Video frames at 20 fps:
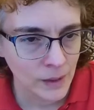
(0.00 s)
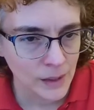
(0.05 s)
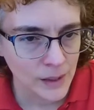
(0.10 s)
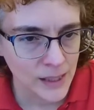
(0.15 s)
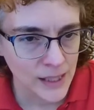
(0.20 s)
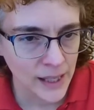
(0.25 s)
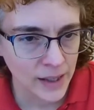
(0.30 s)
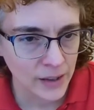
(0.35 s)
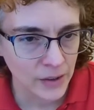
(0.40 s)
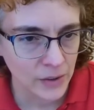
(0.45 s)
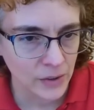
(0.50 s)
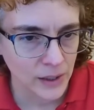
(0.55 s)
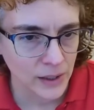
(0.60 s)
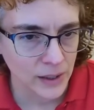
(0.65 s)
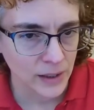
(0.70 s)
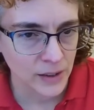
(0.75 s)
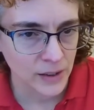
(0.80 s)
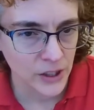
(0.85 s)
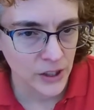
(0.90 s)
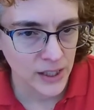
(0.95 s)

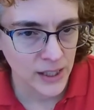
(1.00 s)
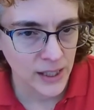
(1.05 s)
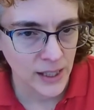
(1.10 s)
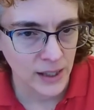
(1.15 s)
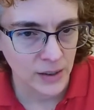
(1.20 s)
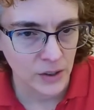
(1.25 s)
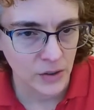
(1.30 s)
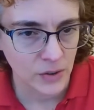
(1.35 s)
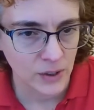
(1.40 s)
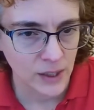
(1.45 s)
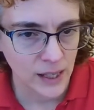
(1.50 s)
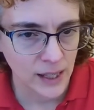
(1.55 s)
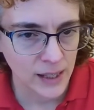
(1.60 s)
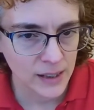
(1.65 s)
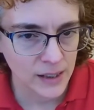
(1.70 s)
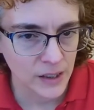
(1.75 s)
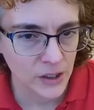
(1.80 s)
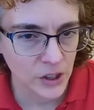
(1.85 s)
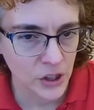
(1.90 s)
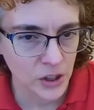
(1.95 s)
Zachary, she sounded
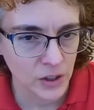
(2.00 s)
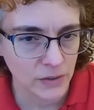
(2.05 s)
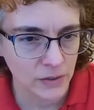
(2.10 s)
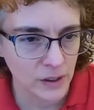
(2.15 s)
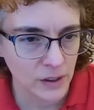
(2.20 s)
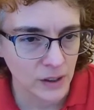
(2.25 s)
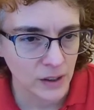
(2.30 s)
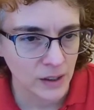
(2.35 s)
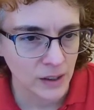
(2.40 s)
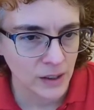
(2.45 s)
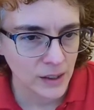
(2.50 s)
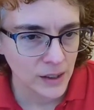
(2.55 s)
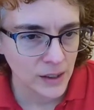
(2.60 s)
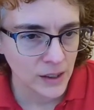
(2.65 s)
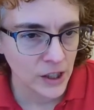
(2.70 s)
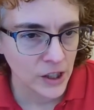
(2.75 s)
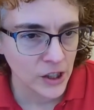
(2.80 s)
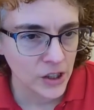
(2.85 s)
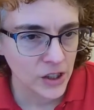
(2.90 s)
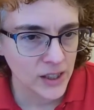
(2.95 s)
relaxed and cheerful.
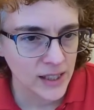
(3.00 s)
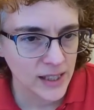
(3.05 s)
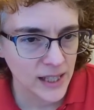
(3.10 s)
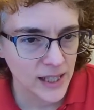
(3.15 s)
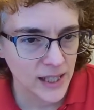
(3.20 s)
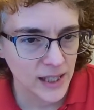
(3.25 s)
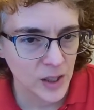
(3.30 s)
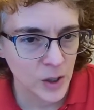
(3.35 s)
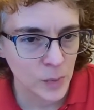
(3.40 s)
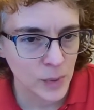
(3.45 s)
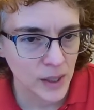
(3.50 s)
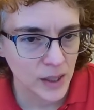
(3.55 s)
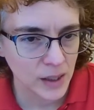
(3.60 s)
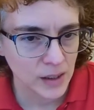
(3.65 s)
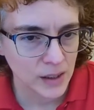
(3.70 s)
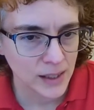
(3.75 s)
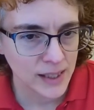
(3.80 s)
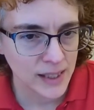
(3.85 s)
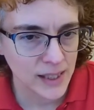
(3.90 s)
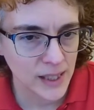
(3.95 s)
A good day at the
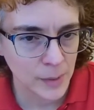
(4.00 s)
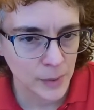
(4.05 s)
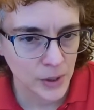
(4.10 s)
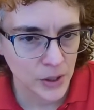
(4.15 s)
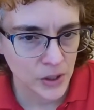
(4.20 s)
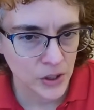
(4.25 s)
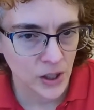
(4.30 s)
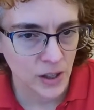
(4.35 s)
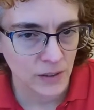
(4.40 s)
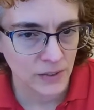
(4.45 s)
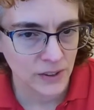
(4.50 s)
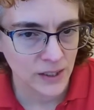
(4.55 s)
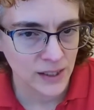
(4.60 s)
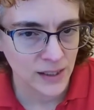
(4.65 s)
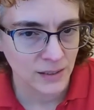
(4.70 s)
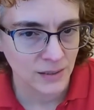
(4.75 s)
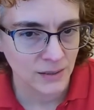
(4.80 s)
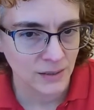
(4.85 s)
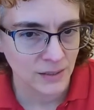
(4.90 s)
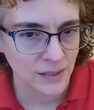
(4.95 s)
medical examiner's
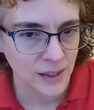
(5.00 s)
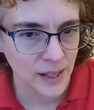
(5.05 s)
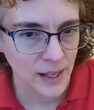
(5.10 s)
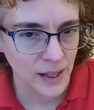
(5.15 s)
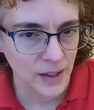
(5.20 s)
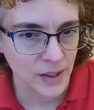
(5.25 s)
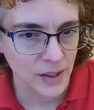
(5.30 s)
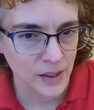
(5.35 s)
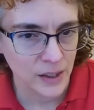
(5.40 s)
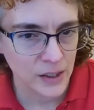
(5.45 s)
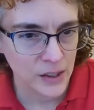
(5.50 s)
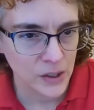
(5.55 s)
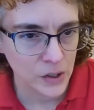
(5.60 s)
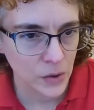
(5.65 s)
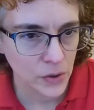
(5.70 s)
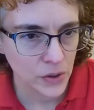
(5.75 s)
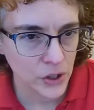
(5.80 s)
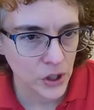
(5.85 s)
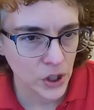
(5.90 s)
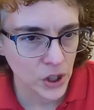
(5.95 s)
office. How did things
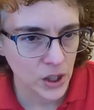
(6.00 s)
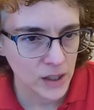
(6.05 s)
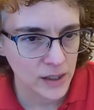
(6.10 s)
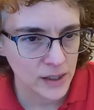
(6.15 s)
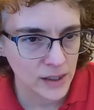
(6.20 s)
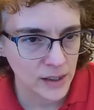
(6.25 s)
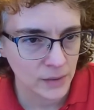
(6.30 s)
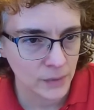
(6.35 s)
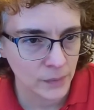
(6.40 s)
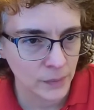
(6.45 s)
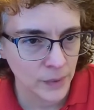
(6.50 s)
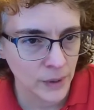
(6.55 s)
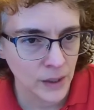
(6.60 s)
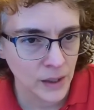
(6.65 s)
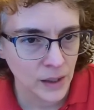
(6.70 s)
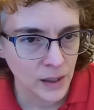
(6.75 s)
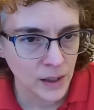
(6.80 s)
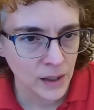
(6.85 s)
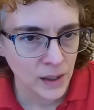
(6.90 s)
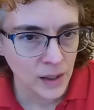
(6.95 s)
go with Joss?
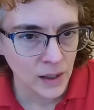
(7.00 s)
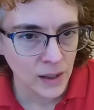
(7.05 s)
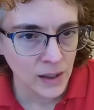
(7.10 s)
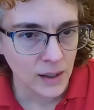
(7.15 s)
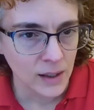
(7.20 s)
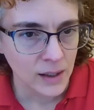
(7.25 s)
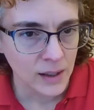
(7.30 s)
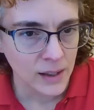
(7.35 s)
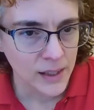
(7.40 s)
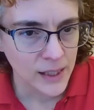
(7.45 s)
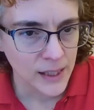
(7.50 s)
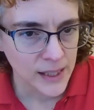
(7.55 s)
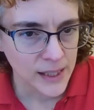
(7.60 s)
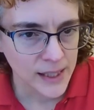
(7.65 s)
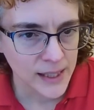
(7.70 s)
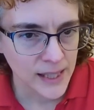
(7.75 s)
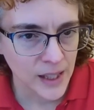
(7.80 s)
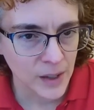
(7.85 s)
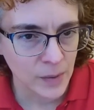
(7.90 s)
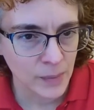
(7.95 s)
I think
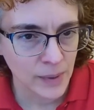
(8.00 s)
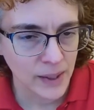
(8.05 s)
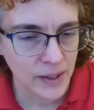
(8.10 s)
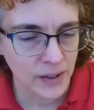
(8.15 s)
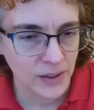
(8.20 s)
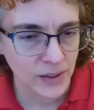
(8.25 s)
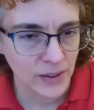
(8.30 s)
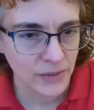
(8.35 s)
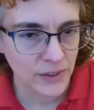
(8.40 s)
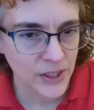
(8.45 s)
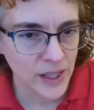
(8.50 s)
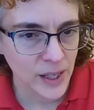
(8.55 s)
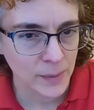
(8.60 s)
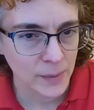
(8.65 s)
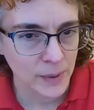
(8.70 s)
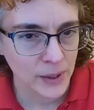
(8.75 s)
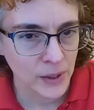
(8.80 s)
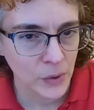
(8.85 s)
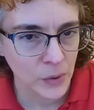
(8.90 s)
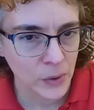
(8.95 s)
it's getting better every time
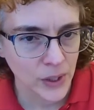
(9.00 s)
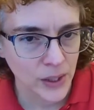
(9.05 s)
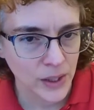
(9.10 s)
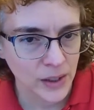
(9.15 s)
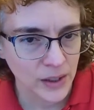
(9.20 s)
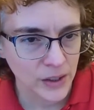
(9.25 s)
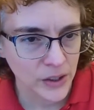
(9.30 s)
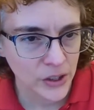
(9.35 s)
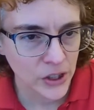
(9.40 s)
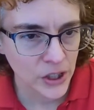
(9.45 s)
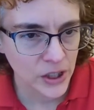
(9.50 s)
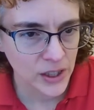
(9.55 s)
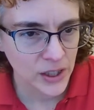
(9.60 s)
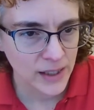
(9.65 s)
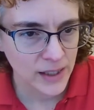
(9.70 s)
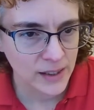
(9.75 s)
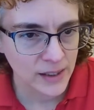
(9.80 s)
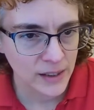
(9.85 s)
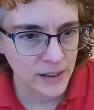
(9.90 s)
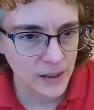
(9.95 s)
I go there.
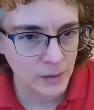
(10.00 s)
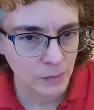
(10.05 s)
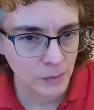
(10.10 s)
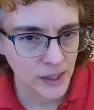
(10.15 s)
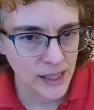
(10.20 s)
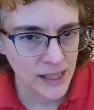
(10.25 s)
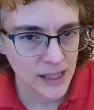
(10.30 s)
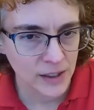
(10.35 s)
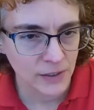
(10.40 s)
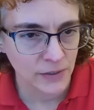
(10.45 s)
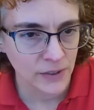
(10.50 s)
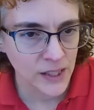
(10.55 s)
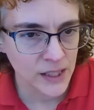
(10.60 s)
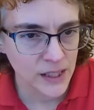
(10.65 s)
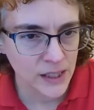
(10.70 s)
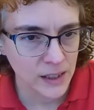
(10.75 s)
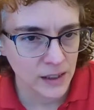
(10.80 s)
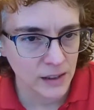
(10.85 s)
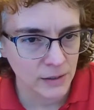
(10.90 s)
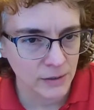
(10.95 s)
She's less
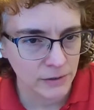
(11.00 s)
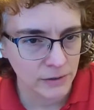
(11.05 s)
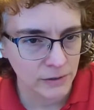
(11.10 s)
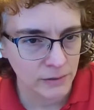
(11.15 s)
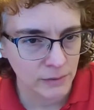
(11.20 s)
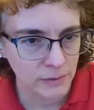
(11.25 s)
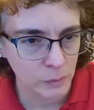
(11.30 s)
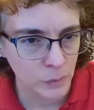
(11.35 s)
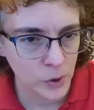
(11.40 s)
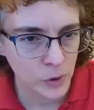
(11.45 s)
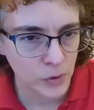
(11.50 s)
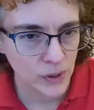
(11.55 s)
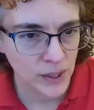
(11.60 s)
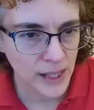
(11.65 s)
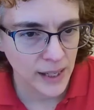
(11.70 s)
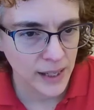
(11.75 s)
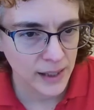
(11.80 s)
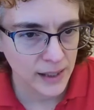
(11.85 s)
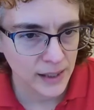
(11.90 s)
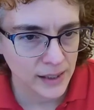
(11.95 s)
defensive, more
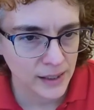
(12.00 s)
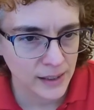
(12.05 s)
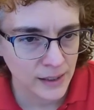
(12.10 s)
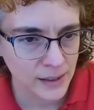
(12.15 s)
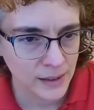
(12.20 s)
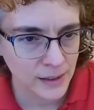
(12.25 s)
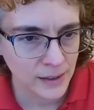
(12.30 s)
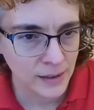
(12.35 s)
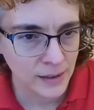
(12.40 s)
relaxed.